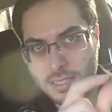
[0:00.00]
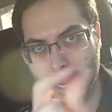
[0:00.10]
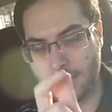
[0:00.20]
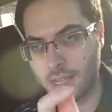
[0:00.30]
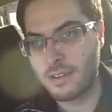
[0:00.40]

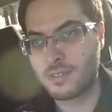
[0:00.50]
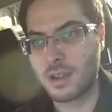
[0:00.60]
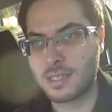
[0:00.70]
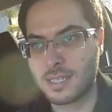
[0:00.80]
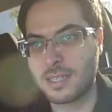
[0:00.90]
I think I've
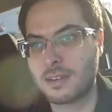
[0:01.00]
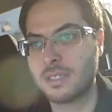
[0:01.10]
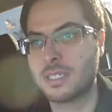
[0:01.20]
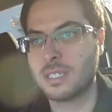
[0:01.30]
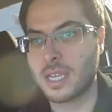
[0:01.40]
said that
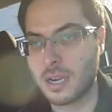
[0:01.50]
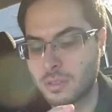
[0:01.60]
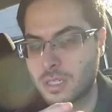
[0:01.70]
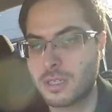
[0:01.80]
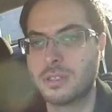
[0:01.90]
recently. I
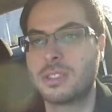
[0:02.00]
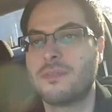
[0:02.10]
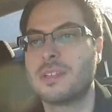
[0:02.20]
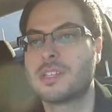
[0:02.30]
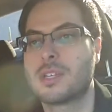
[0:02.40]
was close to
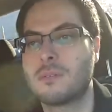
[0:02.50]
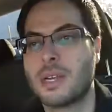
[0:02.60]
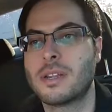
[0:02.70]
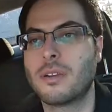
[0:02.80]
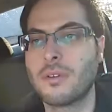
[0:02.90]
finishing
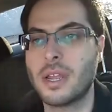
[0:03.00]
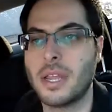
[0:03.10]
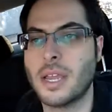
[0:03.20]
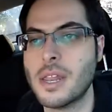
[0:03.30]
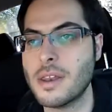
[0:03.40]
my
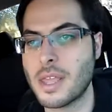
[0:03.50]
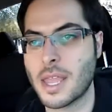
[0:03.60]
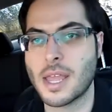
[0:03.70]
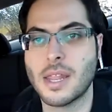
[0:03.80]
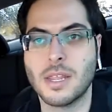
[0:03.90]
degree,
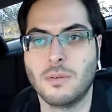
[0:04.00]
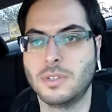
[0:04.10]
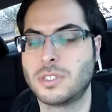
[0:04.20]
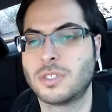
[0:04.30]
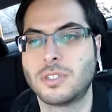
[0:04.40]
and it
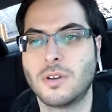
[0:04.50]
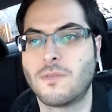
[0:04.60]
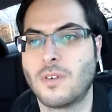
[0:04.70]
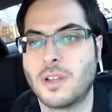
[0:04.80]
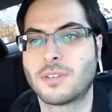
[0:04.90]
was just so
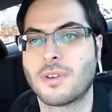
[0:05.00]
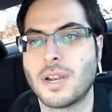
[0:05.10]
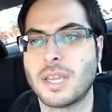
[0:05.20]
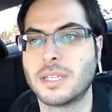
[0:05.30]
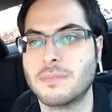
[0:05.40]

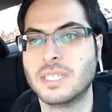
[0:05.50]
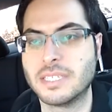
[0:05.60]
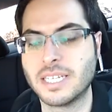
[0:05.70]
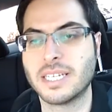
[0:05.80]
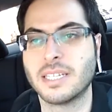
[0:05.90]
frustrating to be
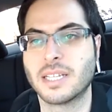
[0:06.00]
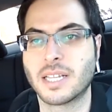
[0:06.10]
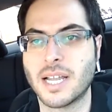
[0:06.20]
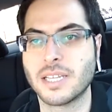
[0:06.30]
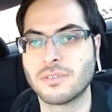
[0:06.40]
sitting in the
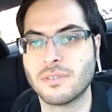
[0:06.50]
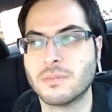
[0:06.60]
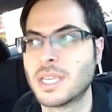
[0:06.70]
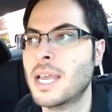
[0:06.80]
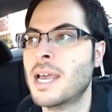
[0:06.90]

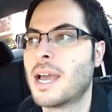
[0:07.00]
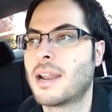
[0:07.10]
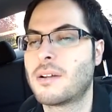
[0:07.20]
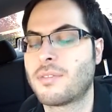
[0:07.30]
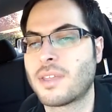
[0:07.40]
classrooms. And
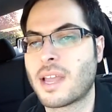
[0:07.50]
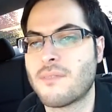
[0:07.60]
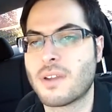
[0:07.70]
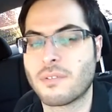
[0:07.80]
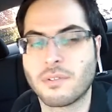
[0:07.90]
I don't think
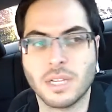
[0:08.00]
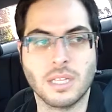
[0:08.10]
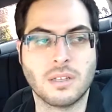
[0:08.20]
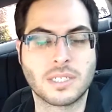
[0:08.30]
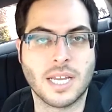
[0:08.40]
I've ever really
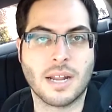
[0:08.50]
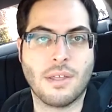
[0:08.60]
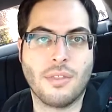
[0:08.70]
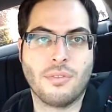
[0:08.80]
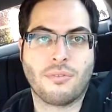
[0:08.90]
looked at
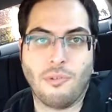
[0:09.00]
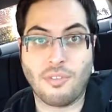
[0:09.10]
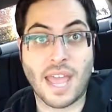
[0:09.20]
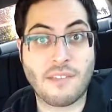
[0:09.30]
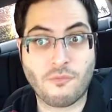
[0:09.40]
it through
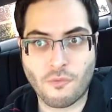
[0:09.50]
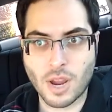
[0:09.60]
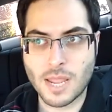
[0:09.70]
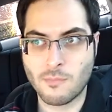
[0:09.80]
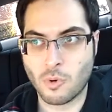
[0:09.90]
that
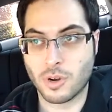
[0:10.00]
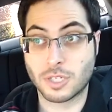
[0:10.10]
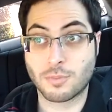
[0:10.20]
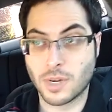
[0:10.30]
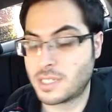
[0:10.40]
frame or
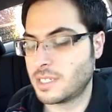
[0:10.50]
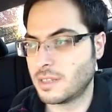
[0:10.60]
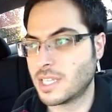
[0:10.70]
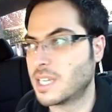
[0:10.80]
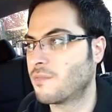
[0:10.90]
expressed it
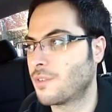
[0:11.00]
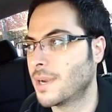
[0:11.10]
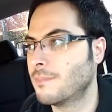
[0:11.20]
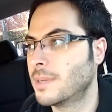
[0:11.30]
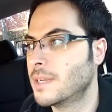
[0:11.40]
in that
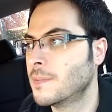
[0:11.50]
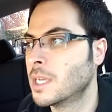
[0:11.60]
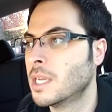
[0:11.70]
frame. But,